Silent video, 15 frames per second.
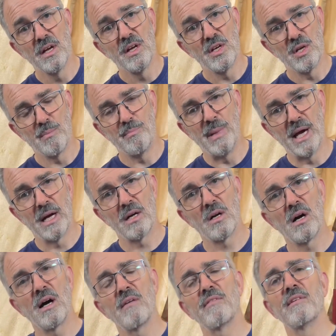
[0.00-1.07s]
You're better
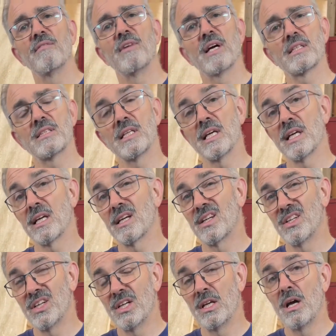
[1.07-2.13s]
off investing in a
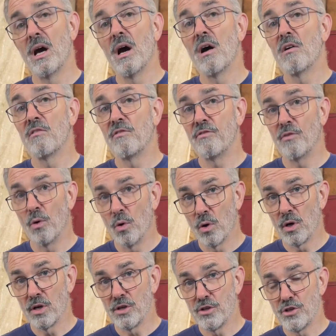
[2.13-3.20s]
good
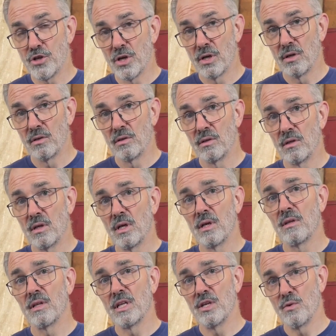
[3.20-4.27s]
forge
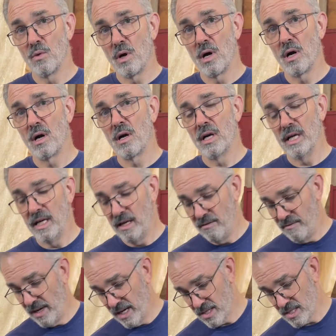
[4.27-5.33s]
than you are in
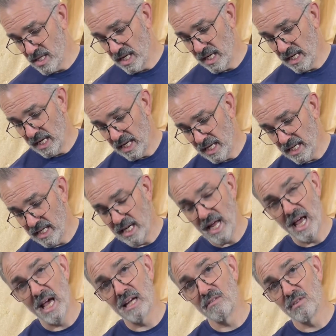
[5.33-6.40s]
investing in an
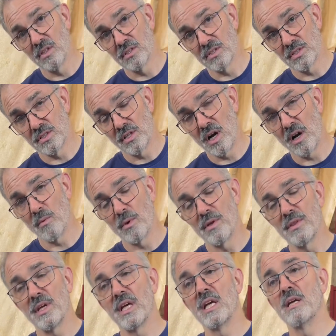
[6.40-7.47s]
anvil to start with,
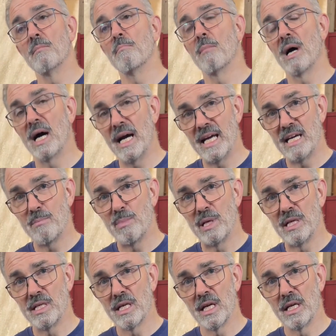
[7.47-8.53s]
in my
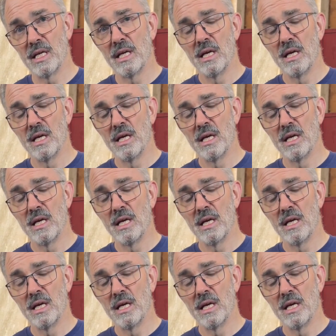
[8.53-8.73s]
opinion.